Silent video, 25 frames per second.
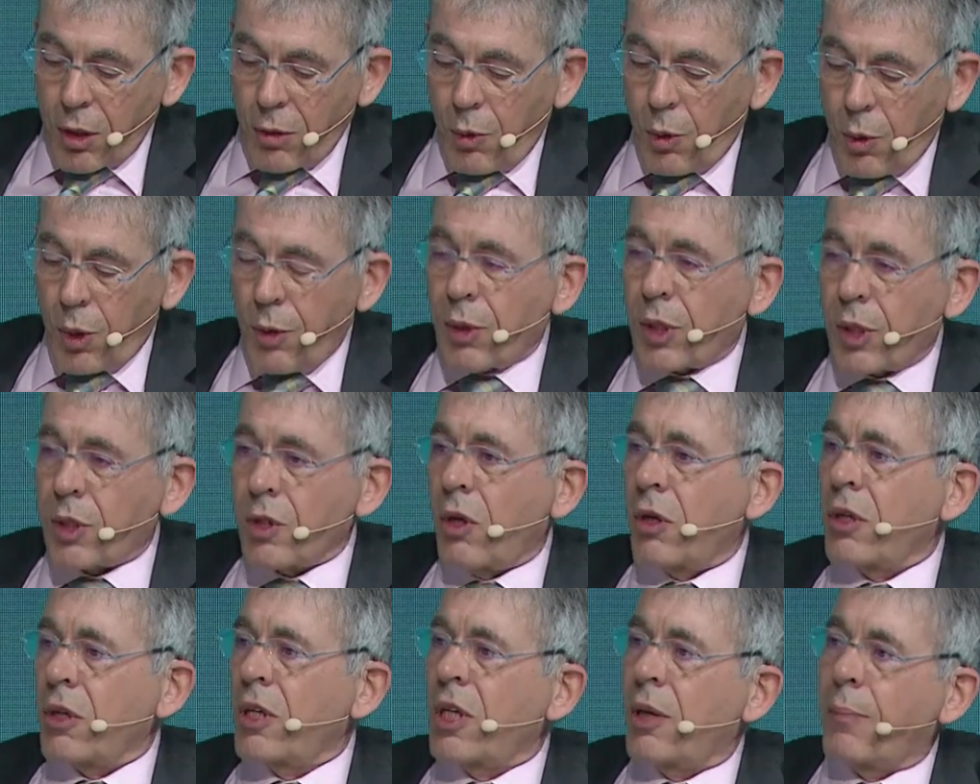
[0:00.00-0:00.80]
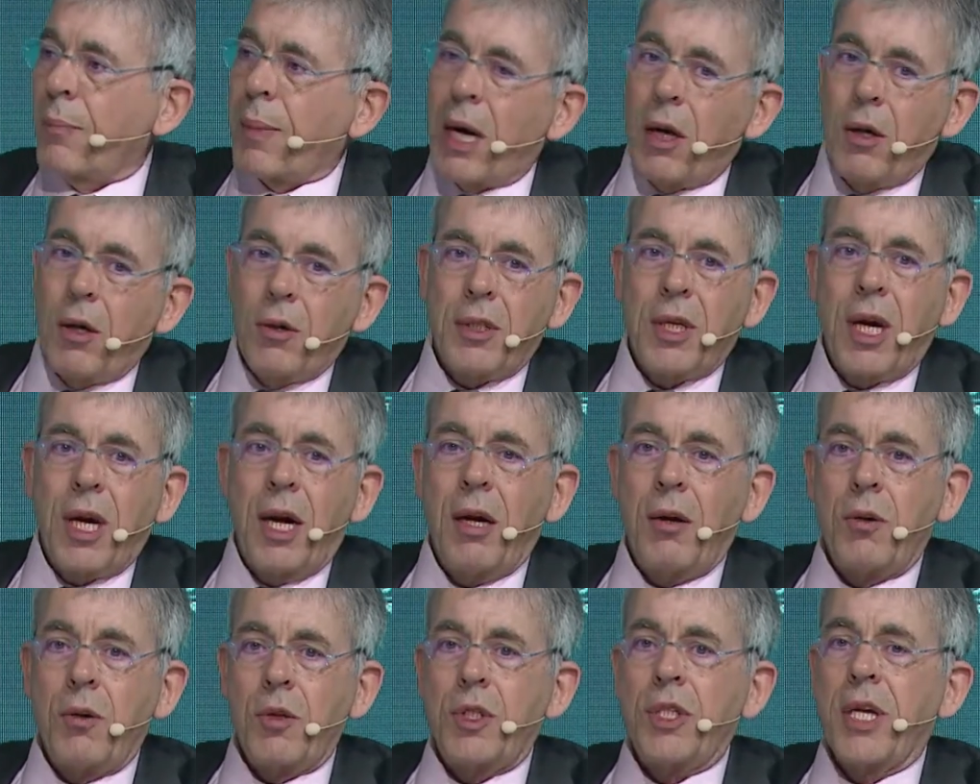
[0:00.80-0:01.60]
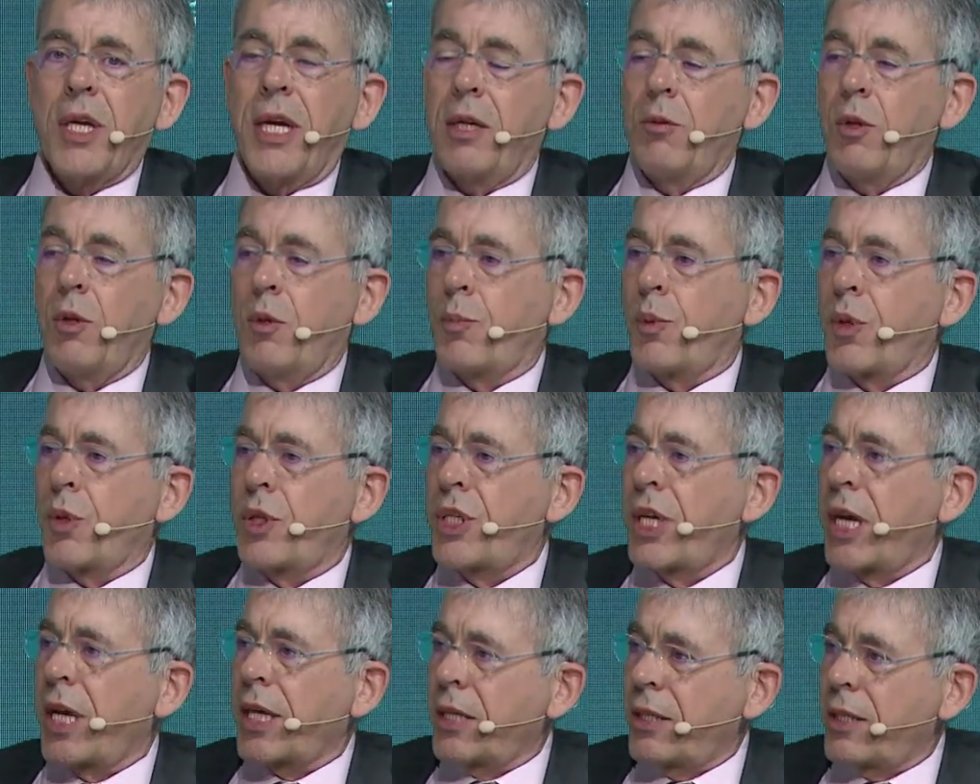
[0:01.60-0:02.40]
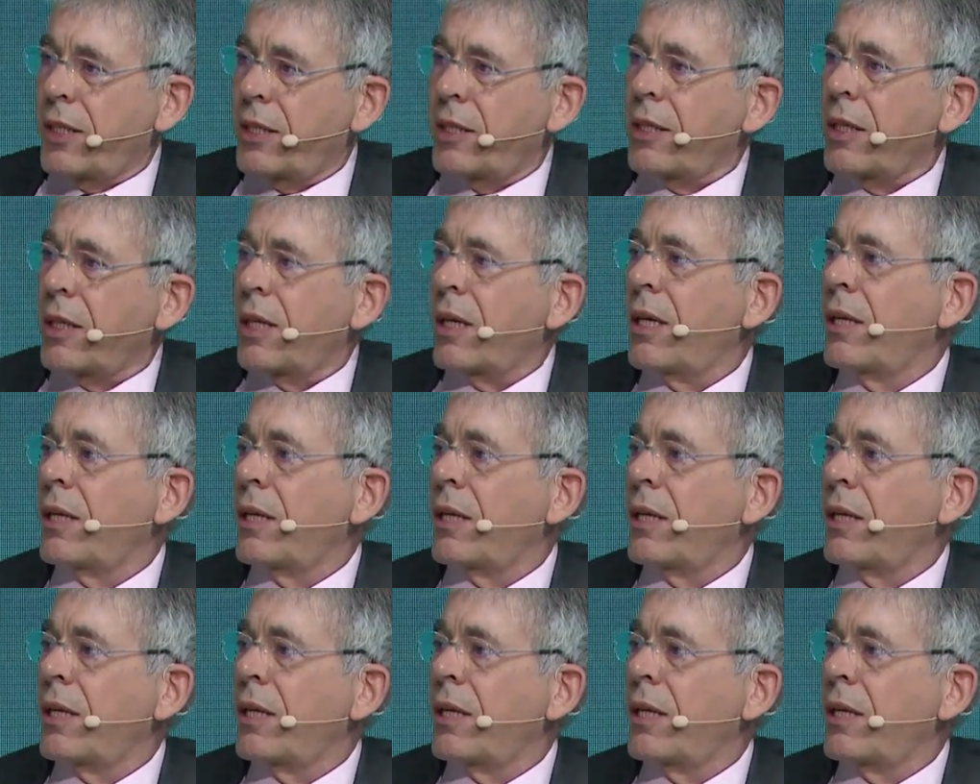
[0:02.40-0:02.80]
We were talking about how China would project